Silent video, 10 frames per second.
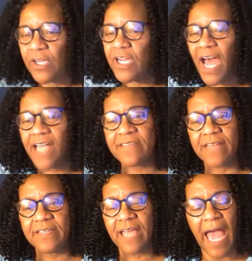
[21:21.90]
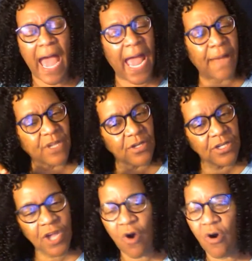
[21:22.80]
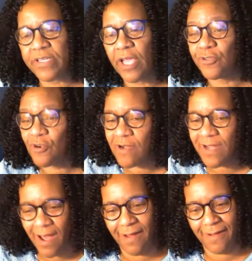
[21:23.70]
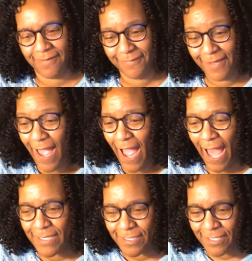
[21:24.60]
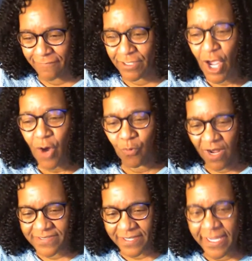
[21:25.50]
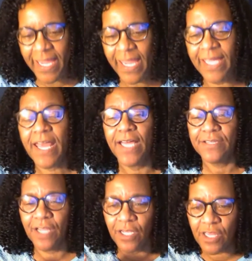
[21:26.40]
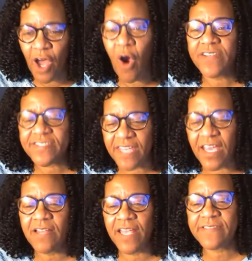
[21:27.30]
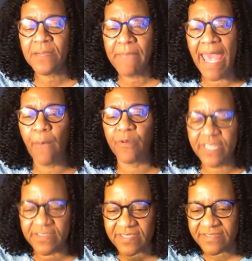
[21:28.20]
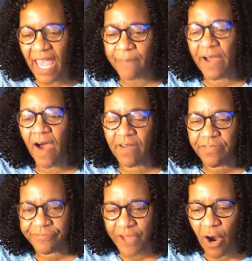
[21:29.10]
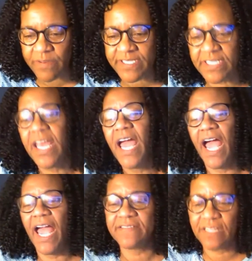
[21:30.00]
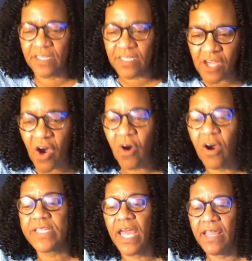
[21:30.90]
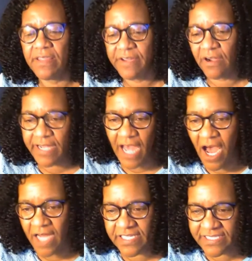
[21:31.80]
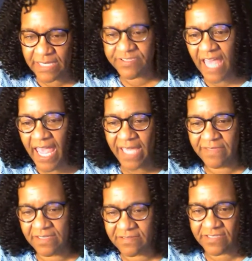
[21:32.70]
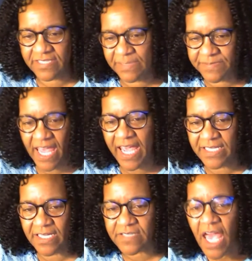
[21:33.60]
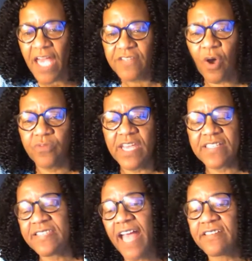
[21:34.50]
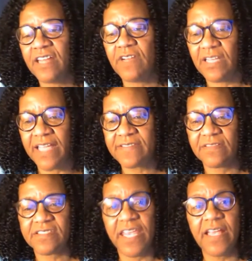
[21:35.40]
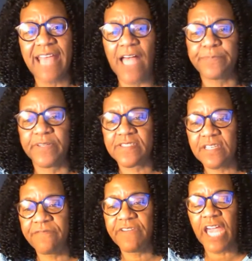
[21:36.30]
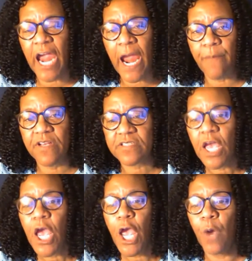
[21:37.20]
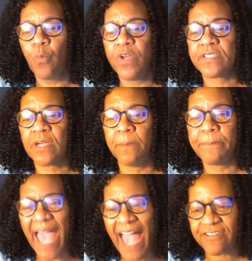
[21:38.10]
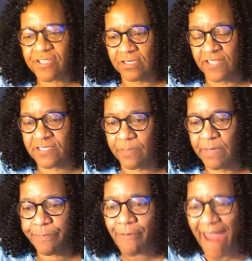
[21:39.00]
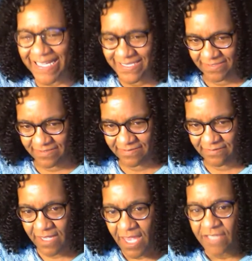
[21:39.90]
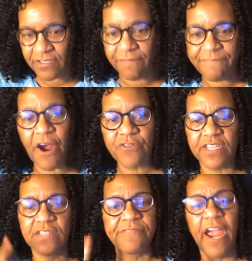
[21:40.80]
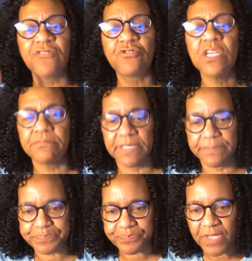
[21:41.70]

Here God says again, I am the Lord your God. I love it. Once again, the Lord sealed his command with his stamp of authority as the Lord their God. He keeps saying this. He keeps saying this. So this section of the lesson singles out specific areas in which compassion is to be practiced. The first is fair treatment